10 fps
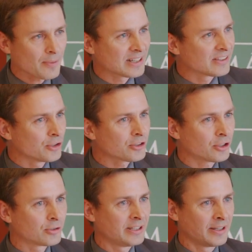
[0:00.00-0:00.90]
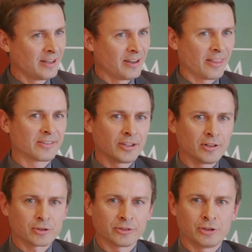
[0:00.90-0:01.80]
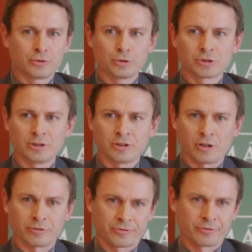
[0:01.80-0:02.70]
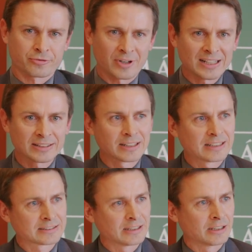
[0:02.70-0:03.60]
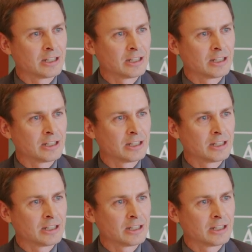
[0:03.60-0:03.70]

But it's not only the civil constitution of France as